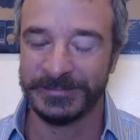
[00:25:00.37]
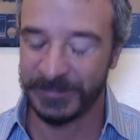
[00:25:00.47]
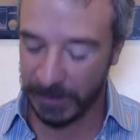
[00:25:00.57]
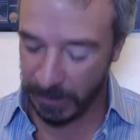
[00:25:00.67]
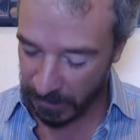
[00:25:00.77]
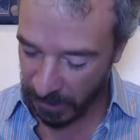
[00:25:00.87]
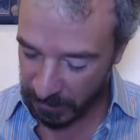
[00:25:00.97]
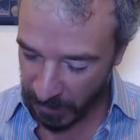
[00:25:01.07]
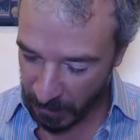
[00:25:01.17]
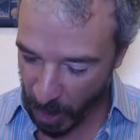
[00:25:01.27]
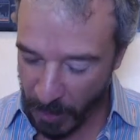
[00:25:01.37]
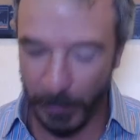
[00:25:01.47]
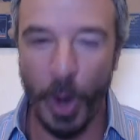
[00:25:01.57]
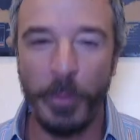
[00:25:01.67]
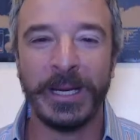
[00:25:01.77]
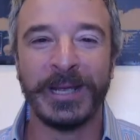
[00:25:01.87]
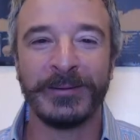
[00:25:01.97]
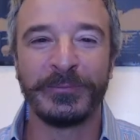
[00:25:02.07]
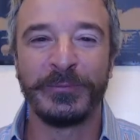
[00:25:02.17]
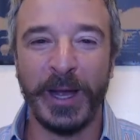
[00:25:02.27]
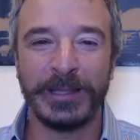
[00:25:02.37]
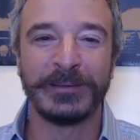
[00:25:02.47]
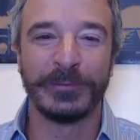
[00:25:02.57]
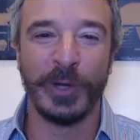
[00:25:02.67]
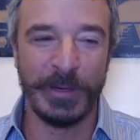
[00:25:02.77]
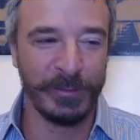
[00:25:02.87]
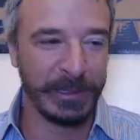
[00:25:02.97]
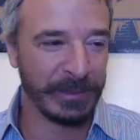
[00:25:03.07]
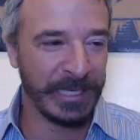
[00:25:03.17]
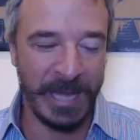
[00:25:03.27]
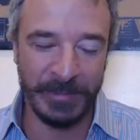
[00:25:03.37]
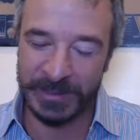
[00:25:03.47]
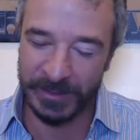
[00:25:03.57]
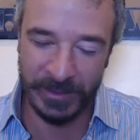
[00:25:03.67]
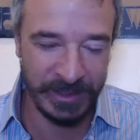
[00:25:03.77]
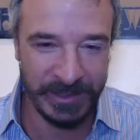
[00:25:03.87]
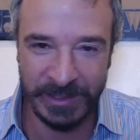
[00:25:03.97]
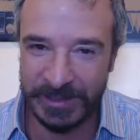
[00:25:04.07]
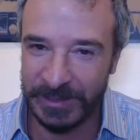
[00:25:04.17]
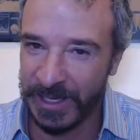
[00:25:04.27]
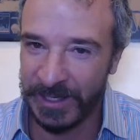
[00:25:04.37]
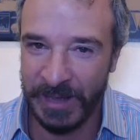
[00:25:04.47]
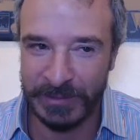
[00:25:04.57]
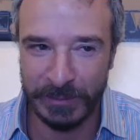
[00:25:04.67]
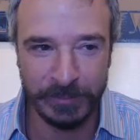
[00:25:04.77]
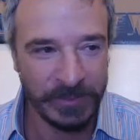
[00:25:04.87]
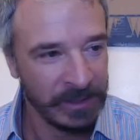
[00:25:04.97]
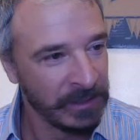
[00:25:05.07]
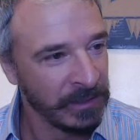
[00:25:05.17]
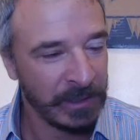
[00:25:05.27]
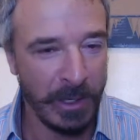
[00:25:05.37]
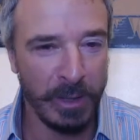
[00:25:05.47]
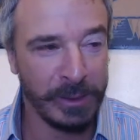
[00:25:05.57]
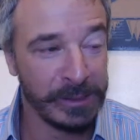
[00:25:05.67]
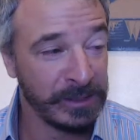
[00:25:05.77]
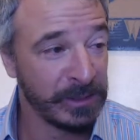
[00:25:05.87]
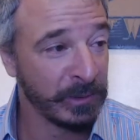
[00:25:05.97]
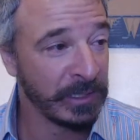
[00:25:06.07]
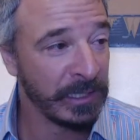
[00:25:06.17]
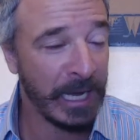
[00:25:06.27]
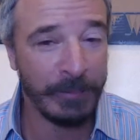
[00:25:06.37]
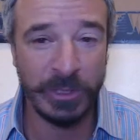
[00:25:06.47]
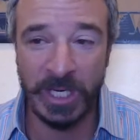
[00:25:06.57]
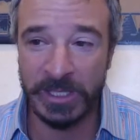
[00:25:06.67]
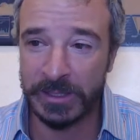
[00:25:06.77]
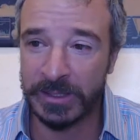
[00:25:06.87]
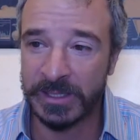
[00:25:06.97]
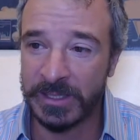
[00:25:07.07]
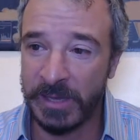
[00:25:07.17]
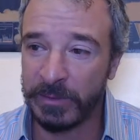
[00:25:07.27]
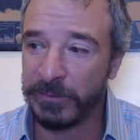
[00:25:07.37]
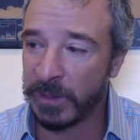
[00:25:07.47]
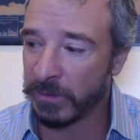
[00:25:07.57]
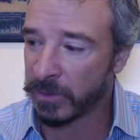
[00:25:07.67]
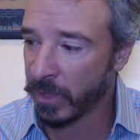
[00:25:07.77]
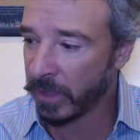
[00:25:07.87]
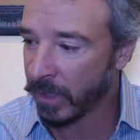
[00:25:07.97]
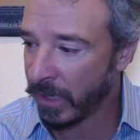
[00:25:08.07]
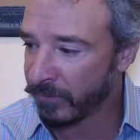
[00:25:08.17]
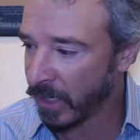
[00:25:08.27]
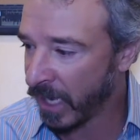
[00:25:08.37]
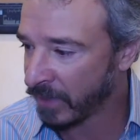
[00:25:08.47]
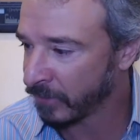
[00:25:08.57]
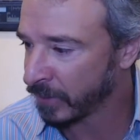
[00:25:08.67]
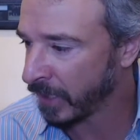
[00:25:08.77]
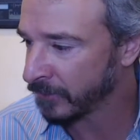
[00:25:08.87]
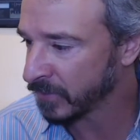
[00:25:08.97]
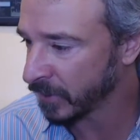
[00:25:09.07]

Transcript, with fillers: I'm hoping I can finally inform everybody when it happens, although it's you got to have some cojones to do it. I'm chasing this 7-figure trade. I have not had that one yet.